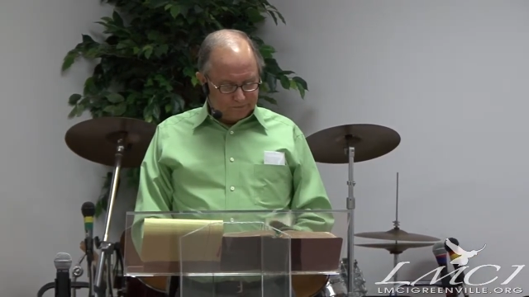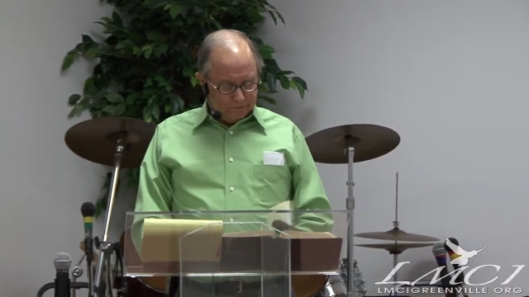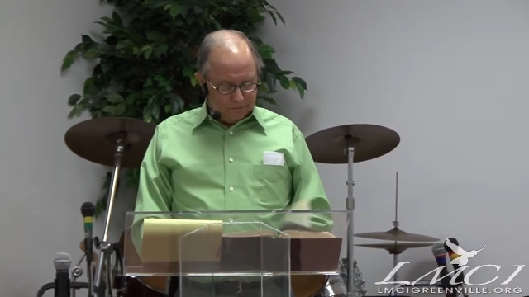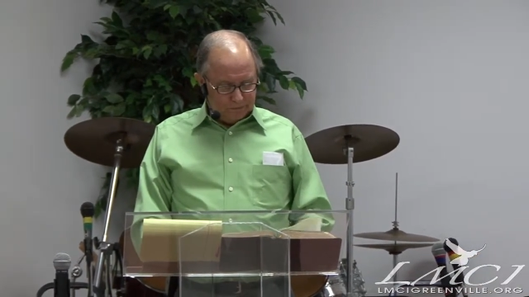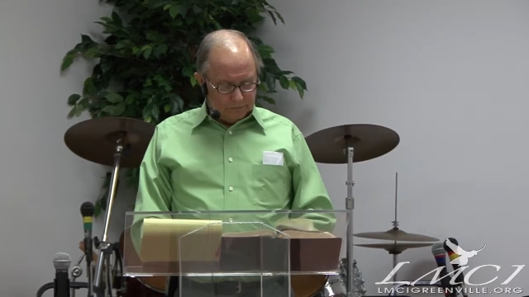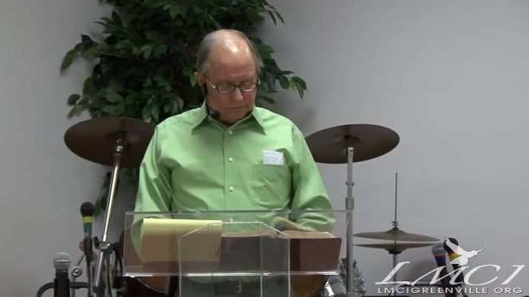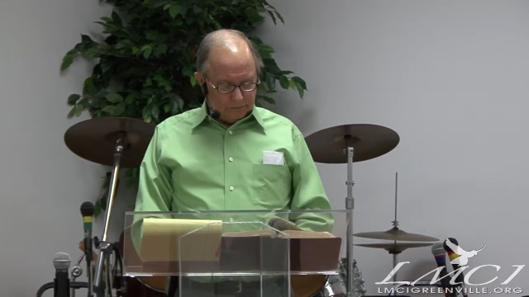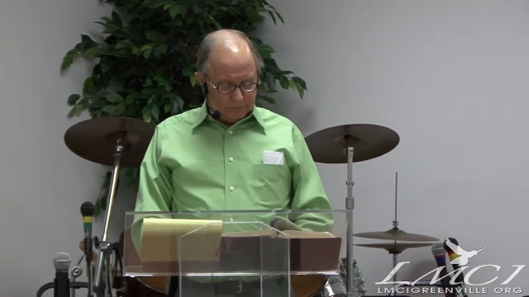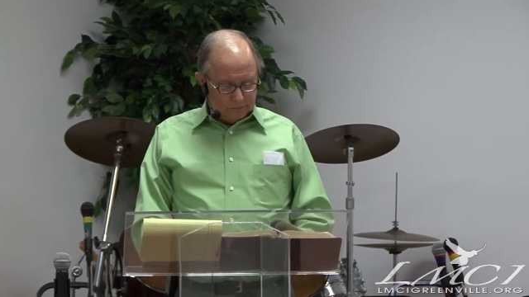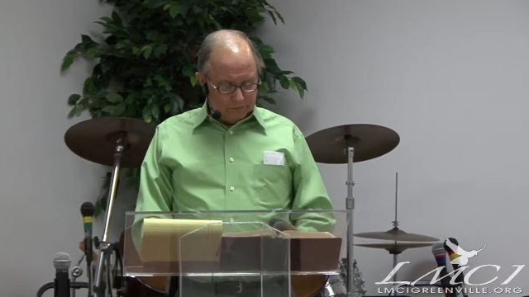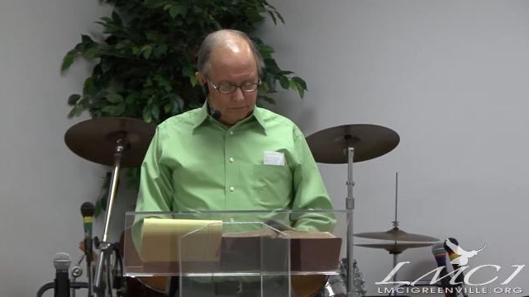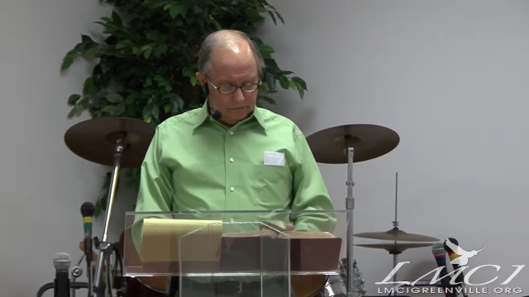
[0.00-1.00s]

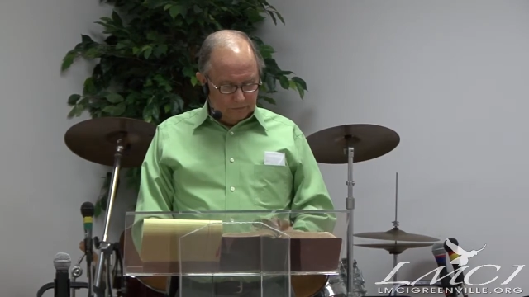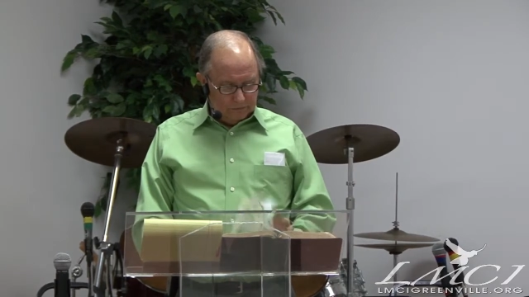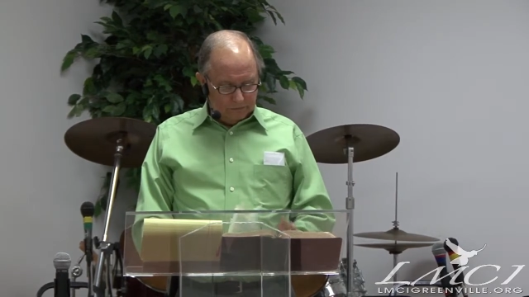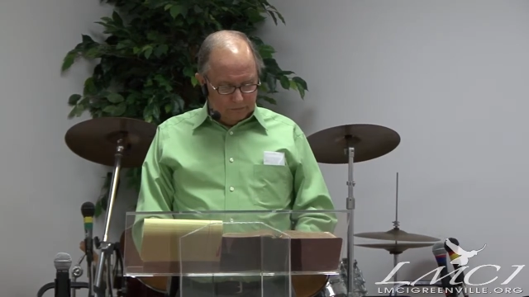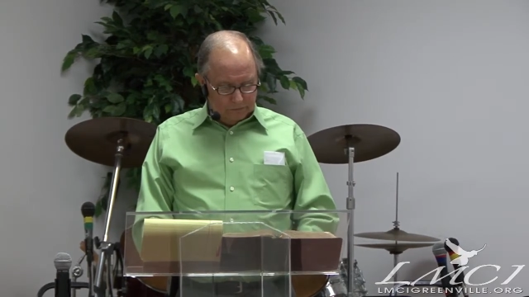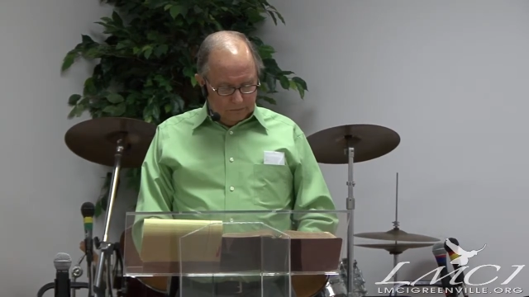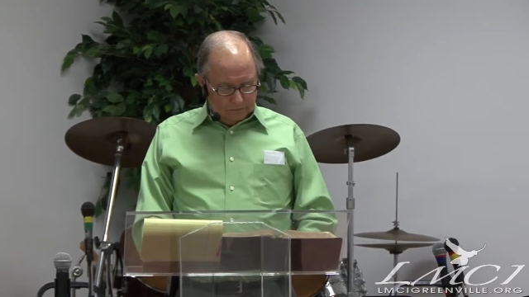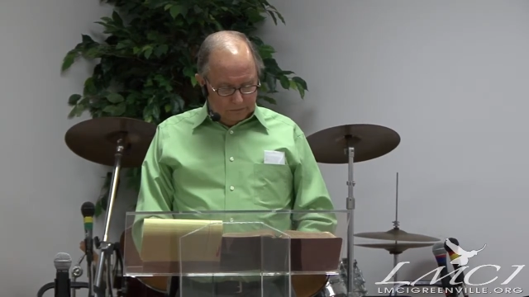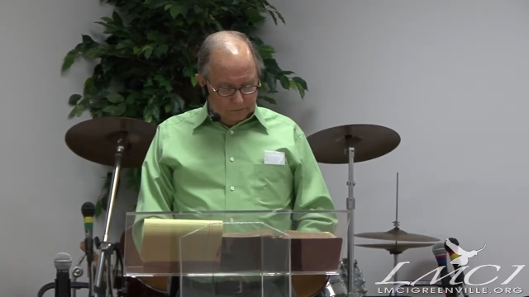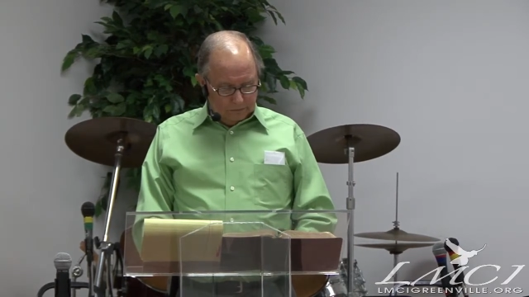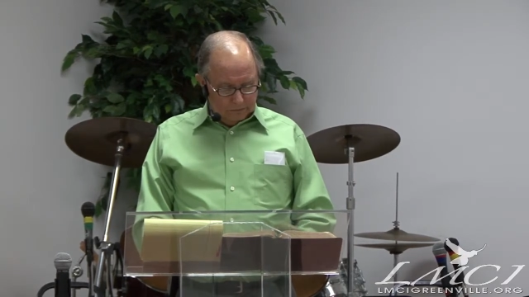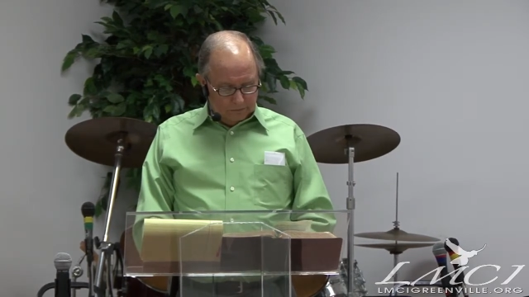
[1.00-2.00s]

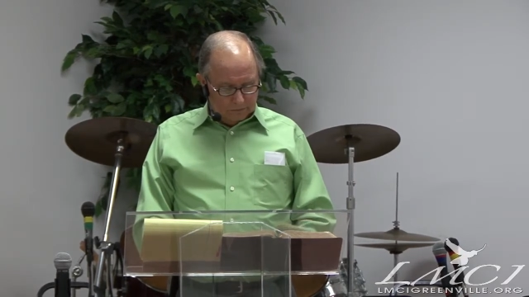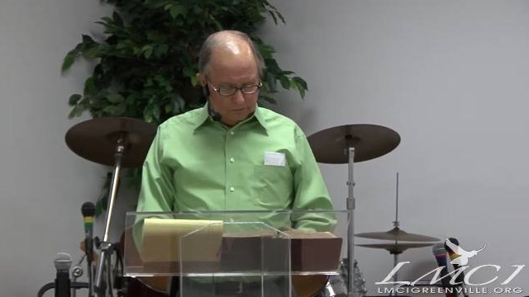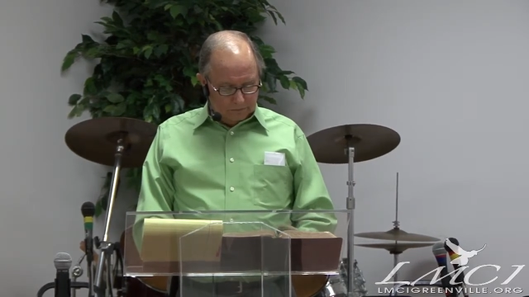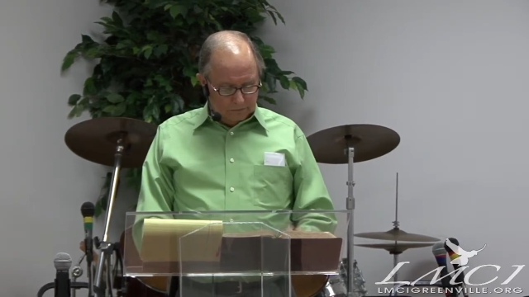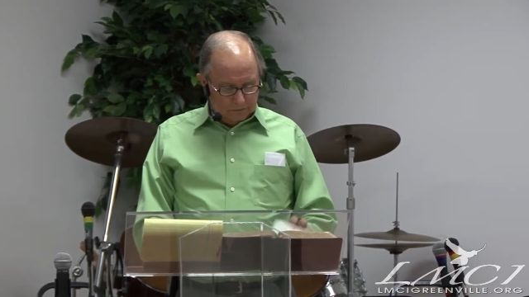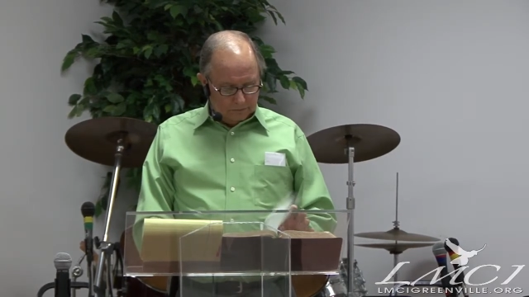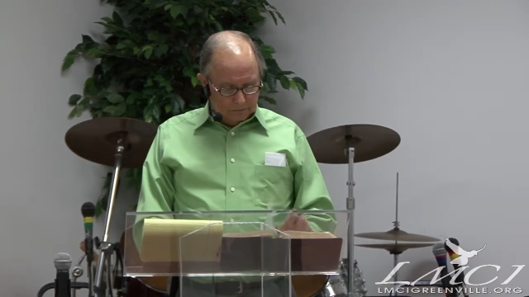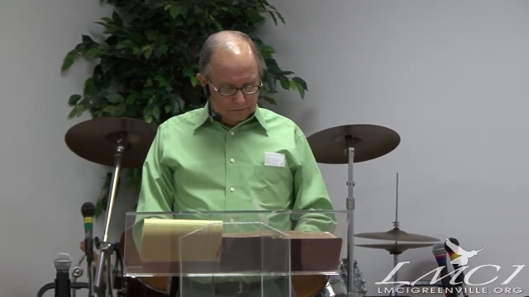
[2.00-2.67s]
Nobody speaks.